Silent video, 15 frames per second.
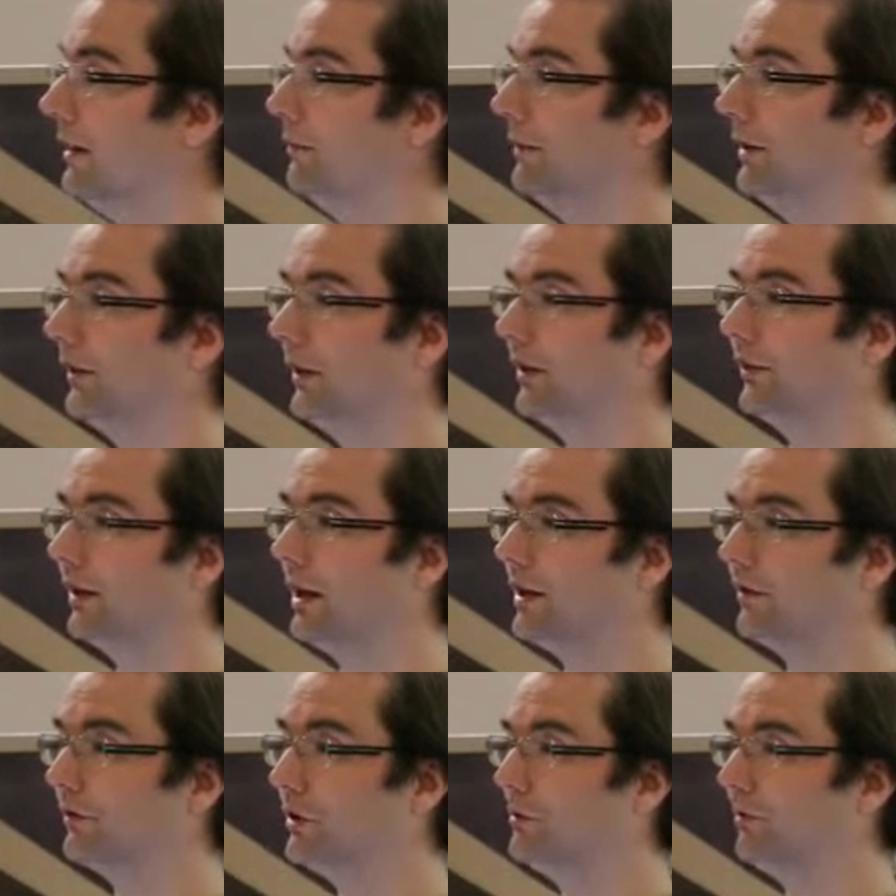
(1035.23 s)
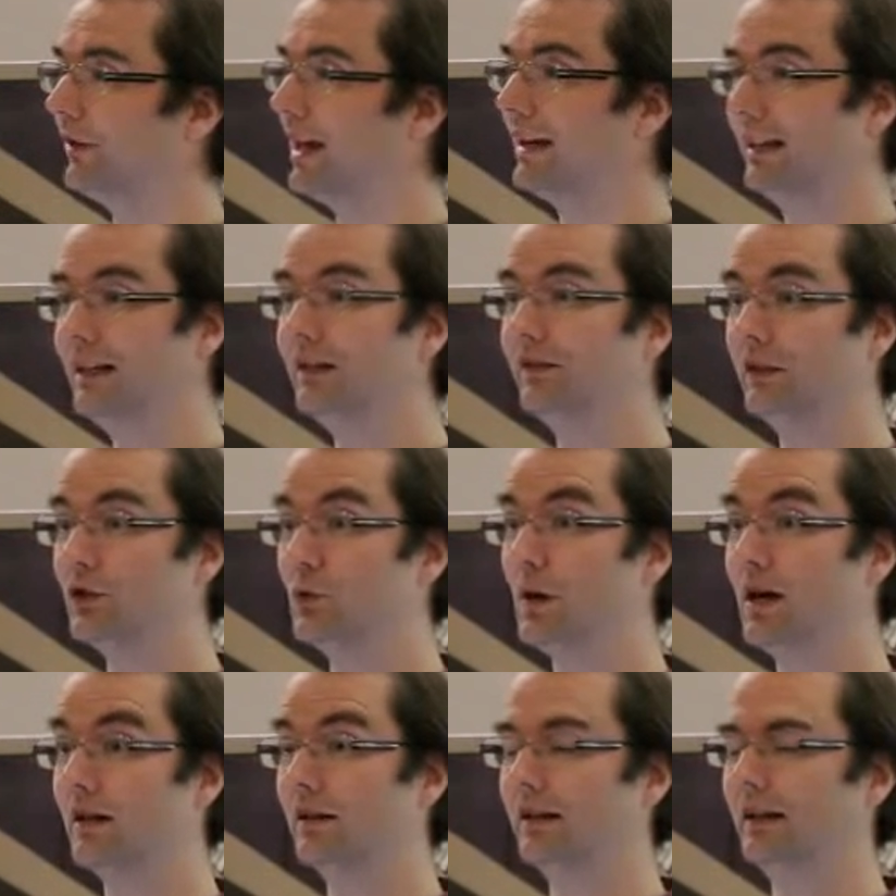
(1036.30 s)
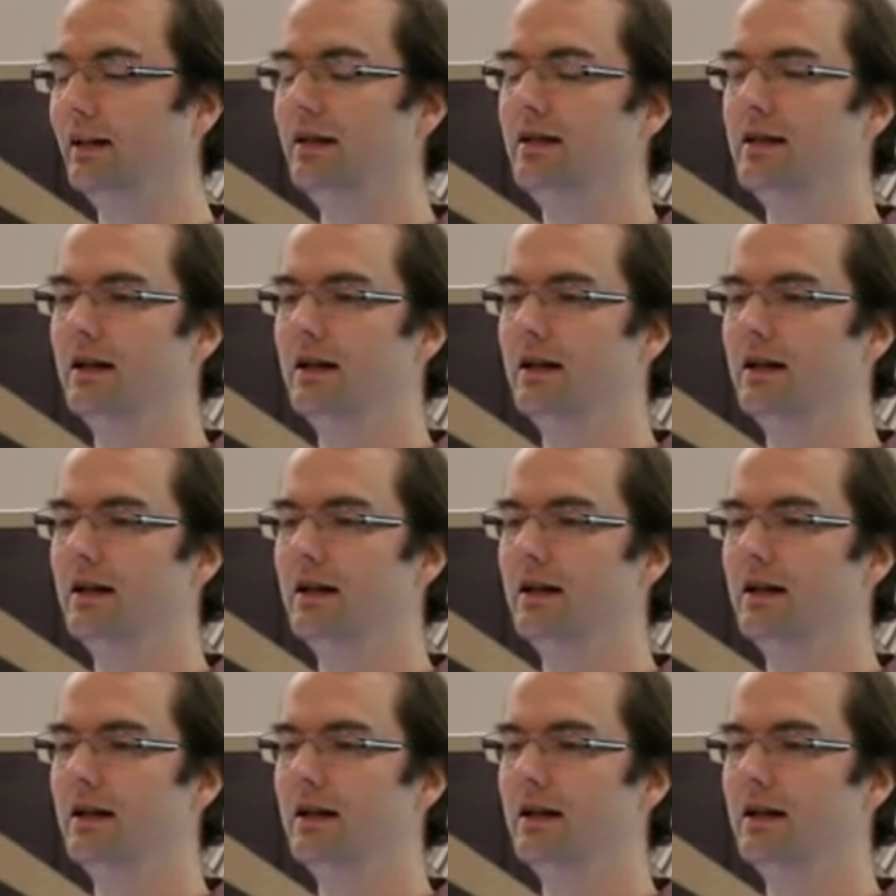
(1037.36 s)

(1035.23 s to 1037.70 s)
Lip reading: There's a lot of room for that individuality.